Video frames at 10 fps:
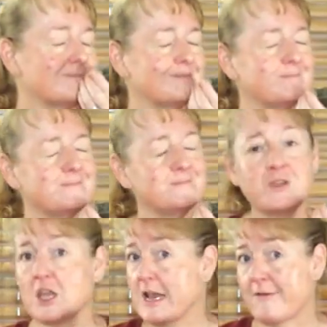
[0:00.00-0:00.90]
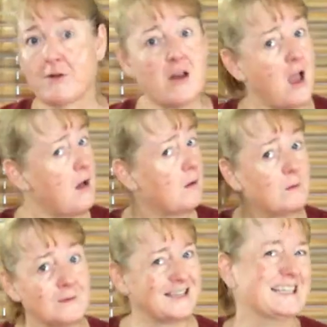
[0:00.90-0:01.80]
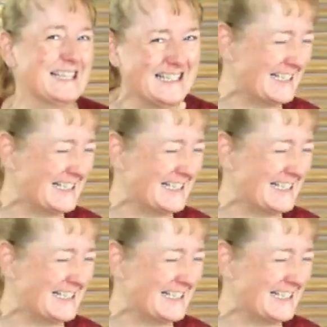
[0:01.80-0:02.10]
Mm, you never know.